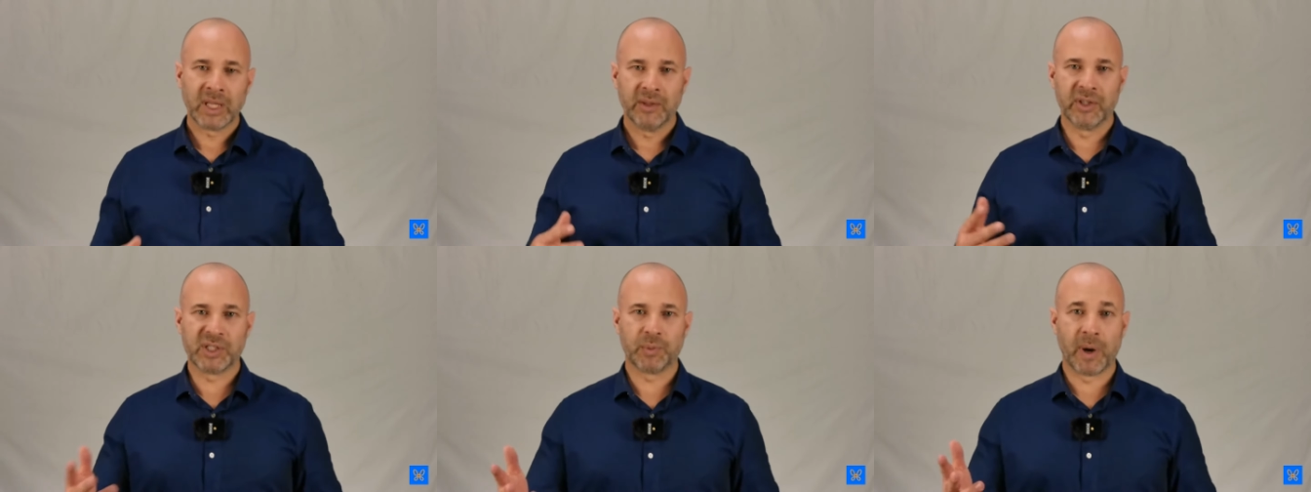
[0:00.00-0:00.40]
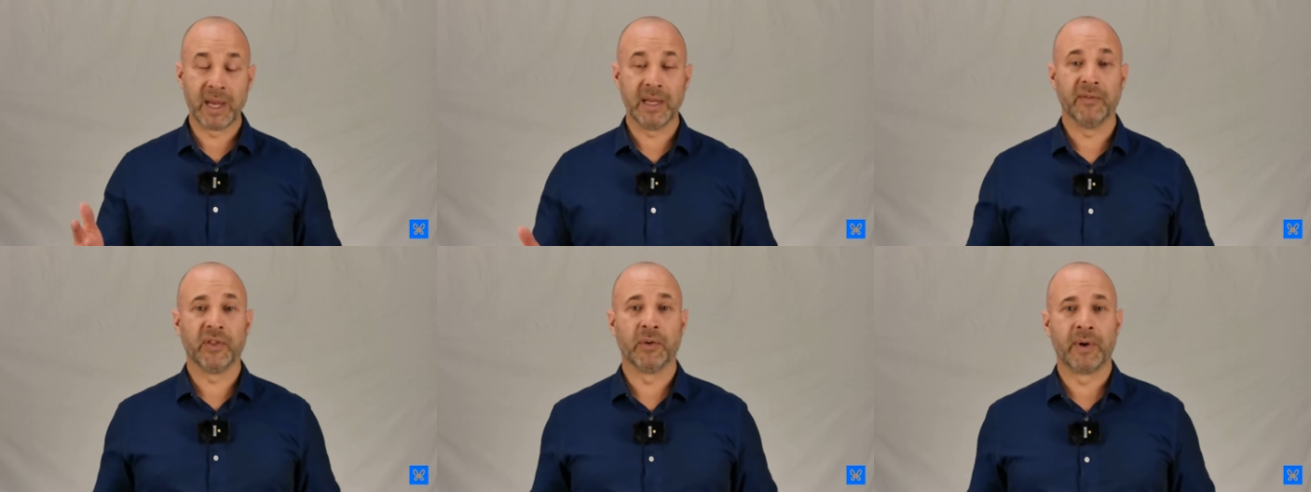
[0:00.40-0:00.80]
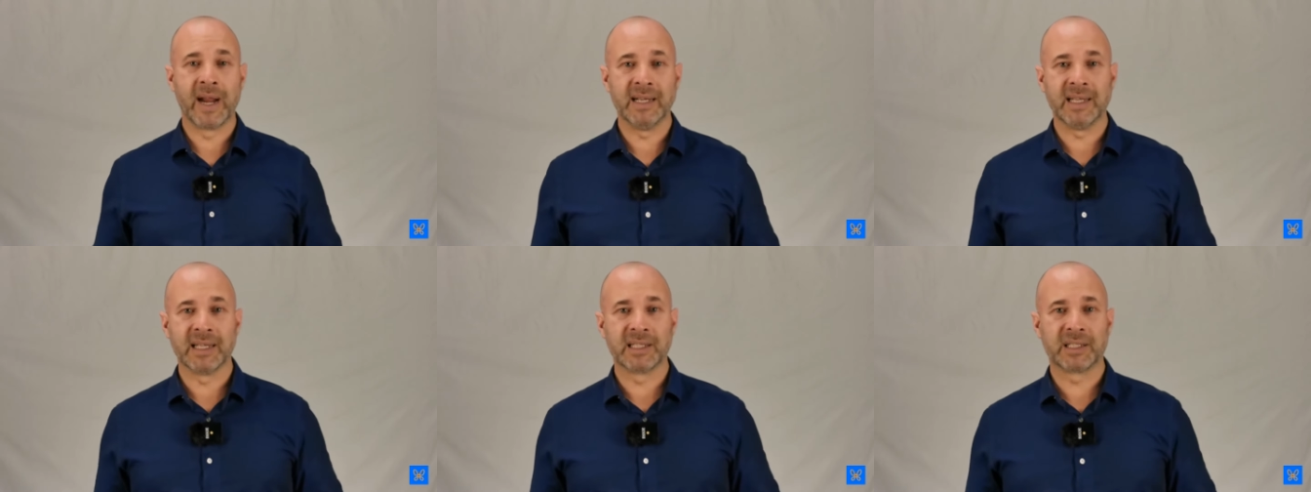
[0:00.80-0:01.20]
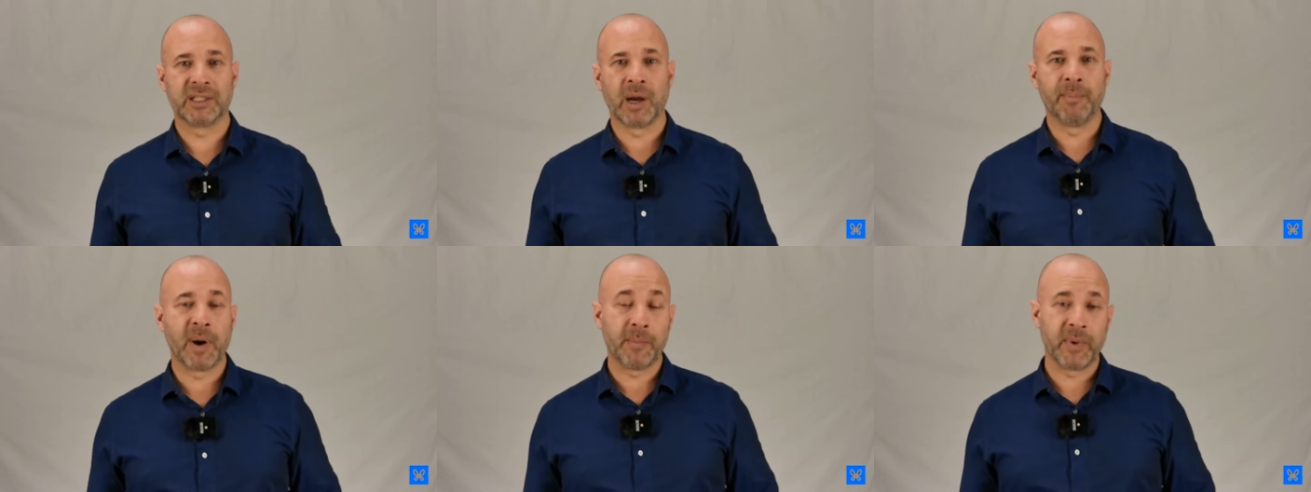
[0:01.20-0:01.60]
This way, if the rate does
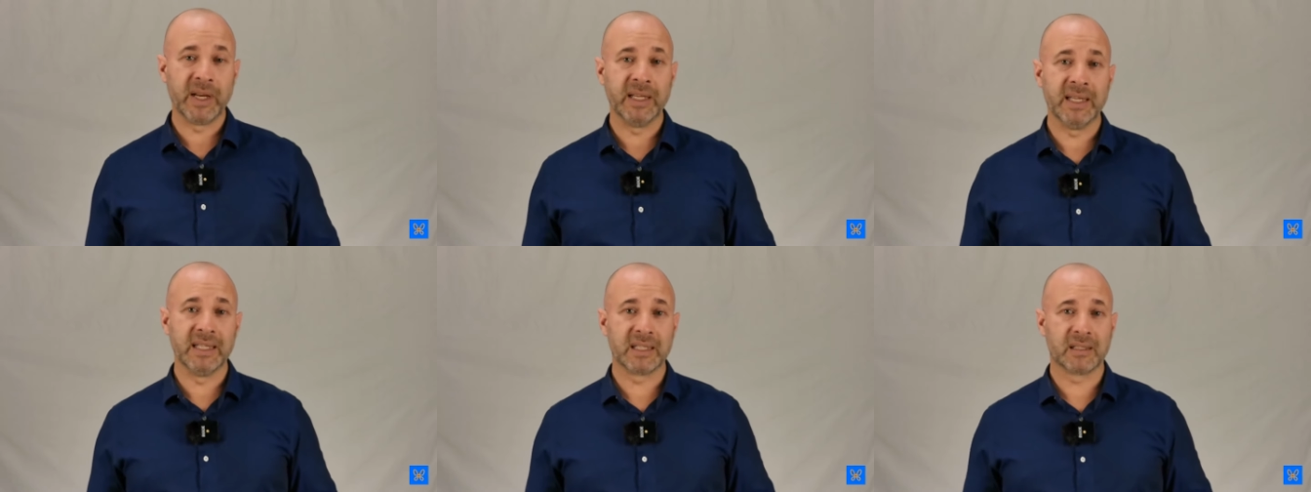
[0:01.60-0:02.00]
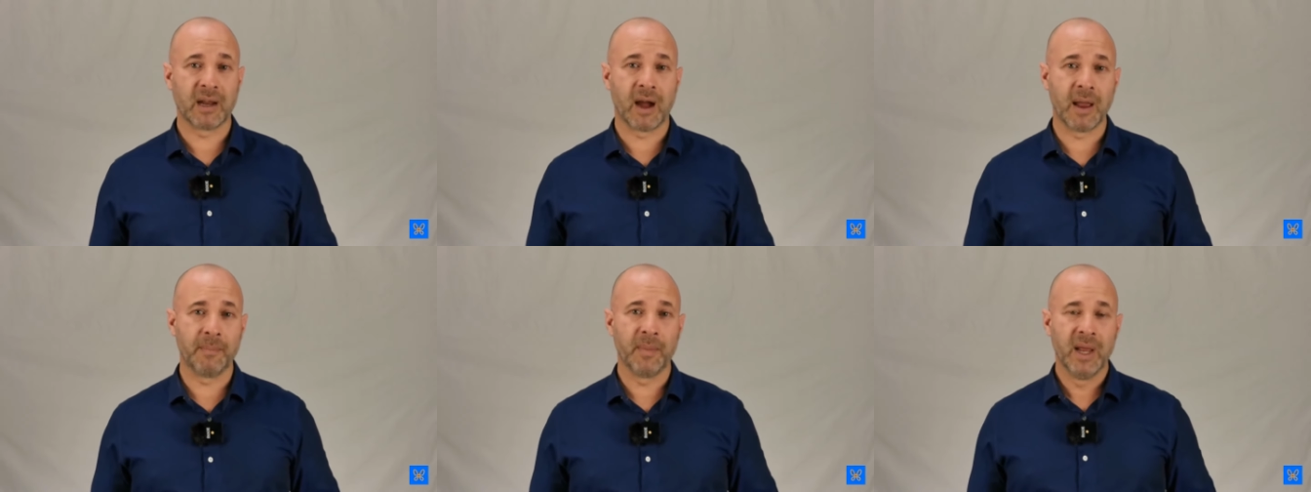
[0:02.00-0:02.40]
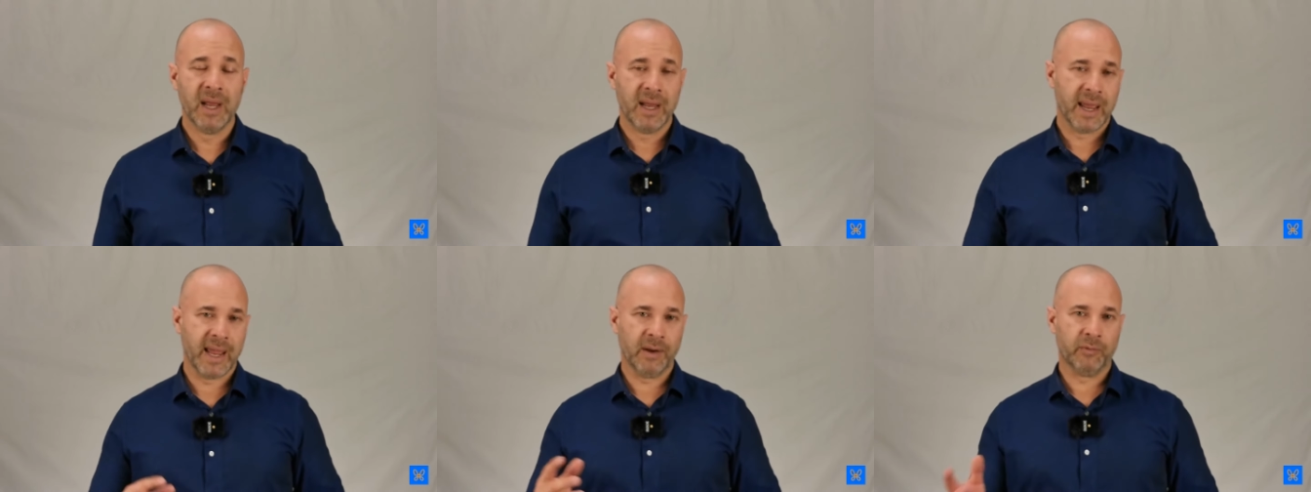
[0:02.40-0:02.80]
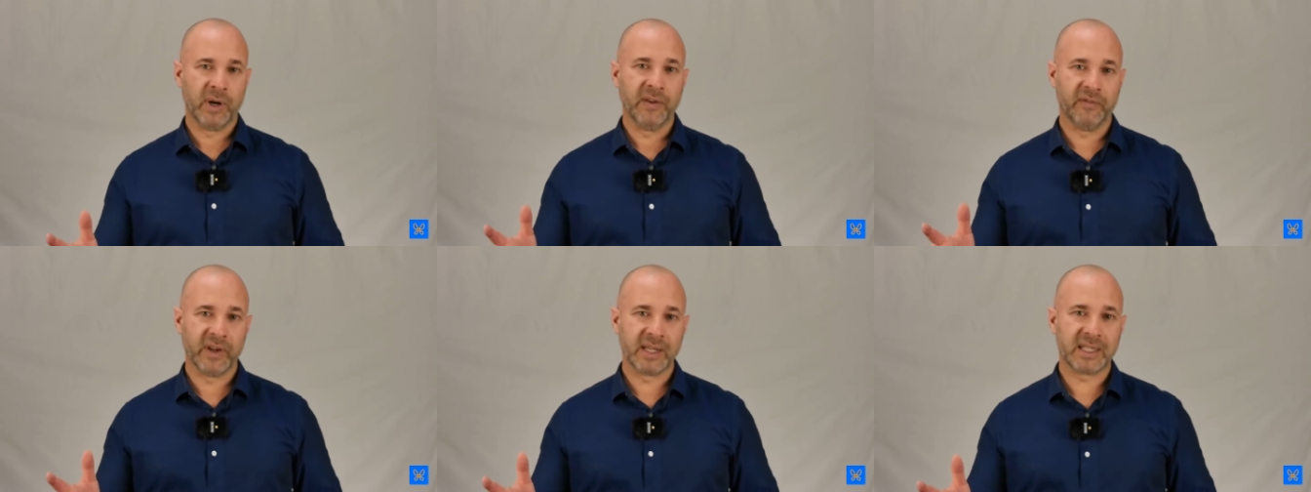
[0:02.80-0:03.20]
jump up in a year's time, at
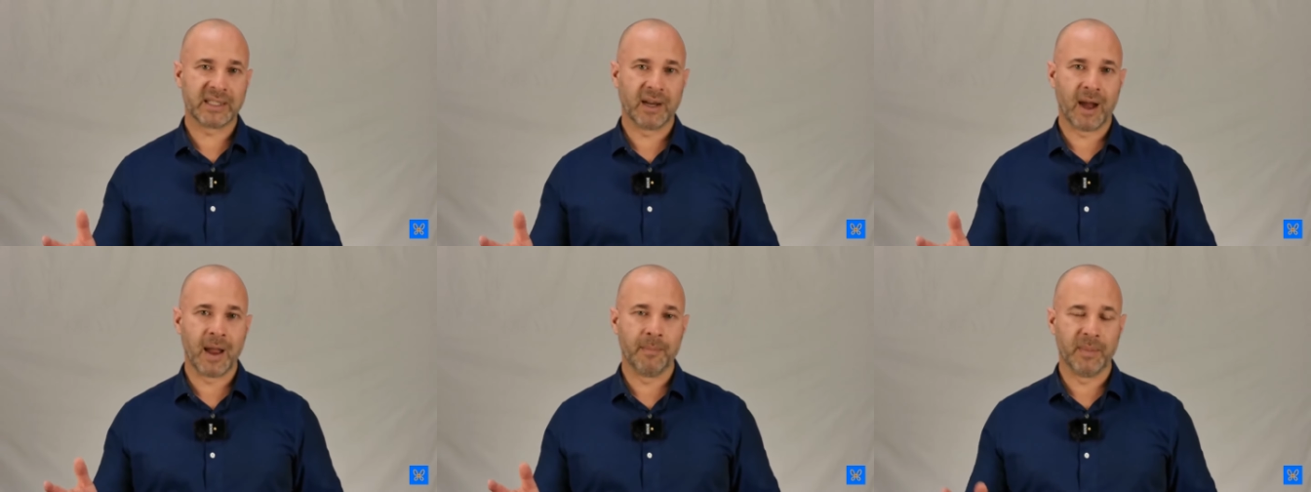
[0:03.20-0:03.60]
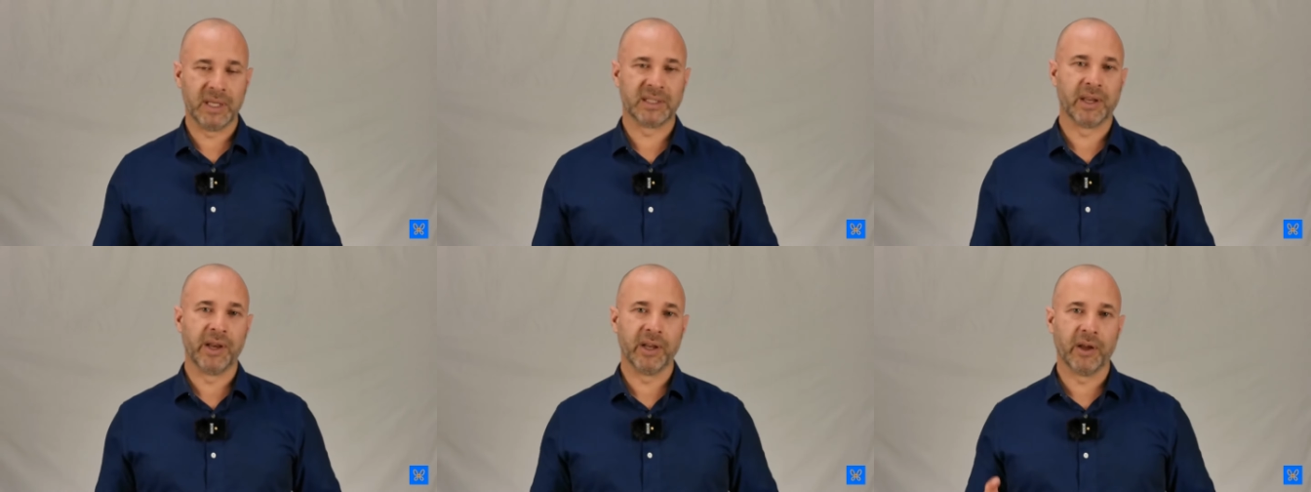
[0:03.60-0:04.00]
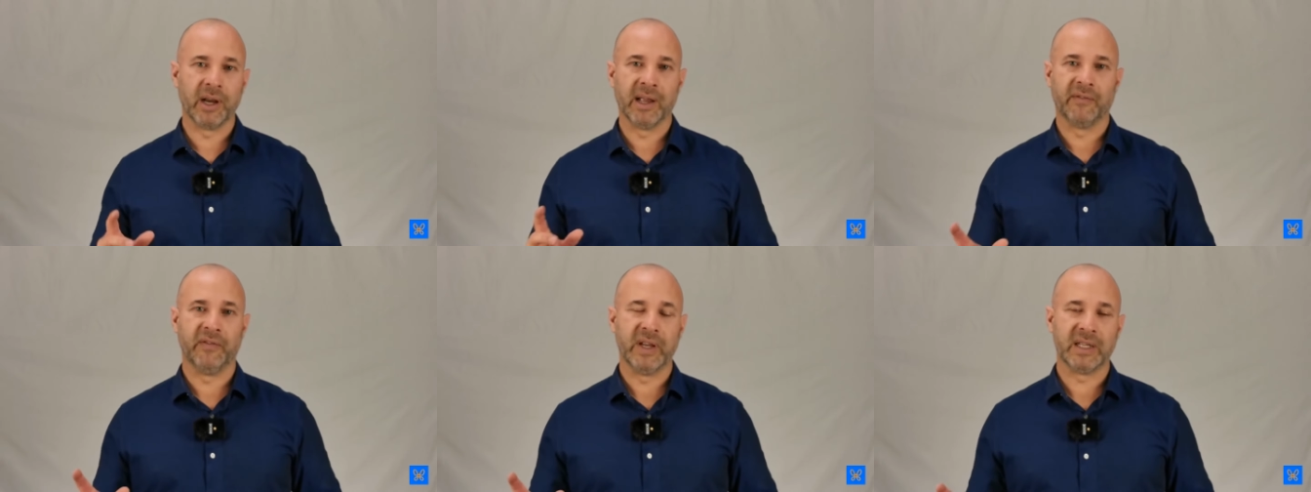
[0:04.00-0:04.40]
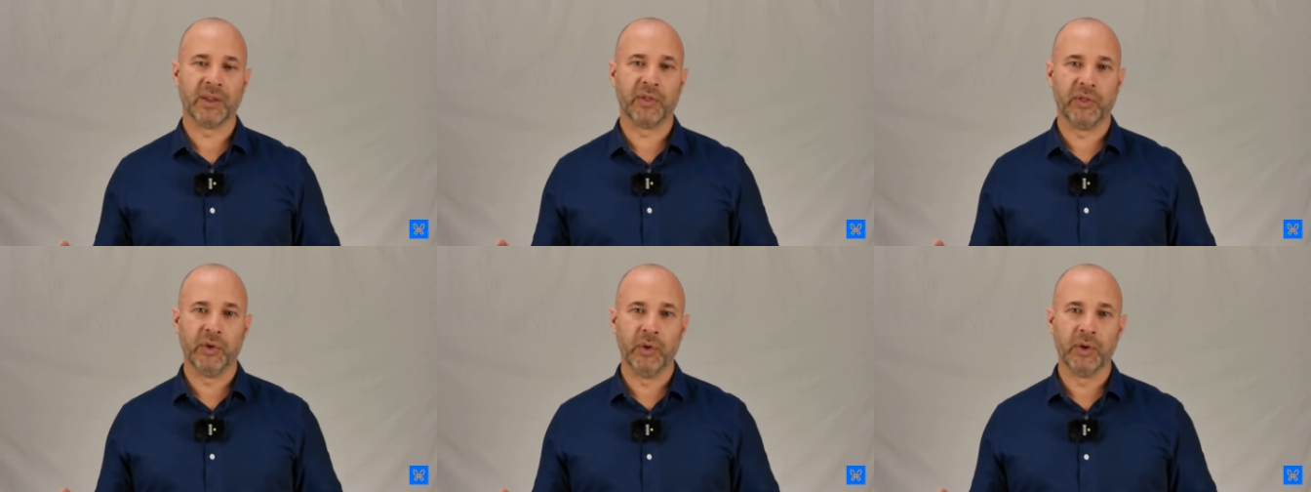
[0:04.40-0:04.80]
refix time, it's only going to affect a
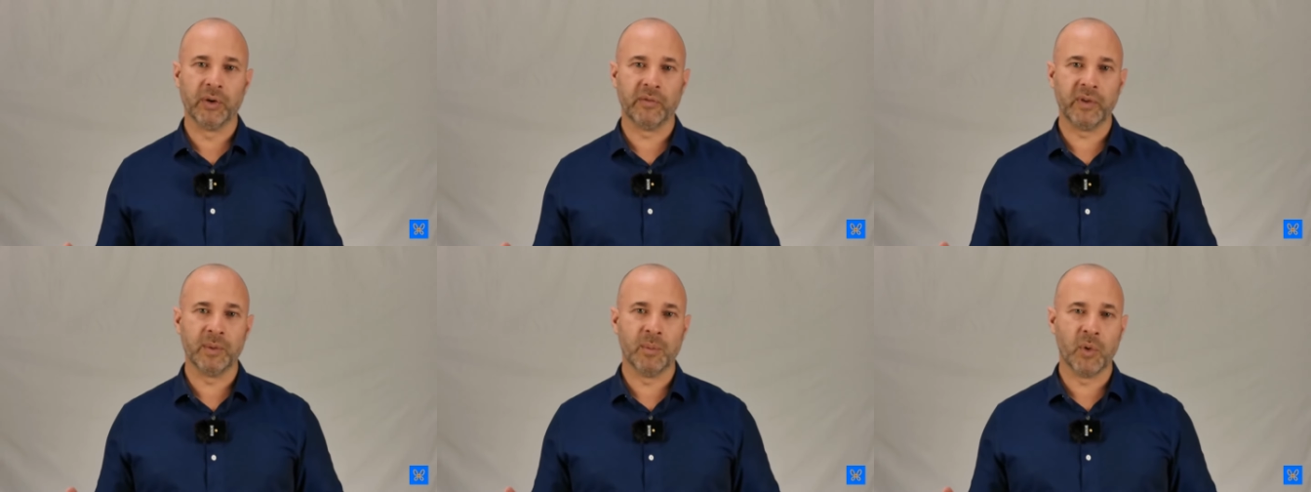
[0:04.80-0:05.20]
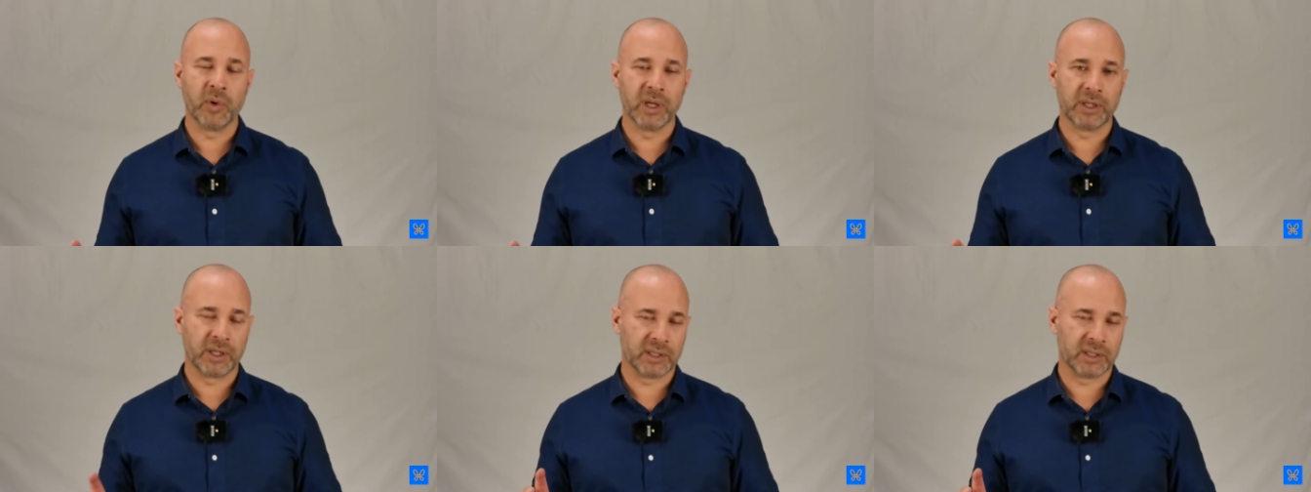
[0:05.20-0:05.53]
third of your mortgage.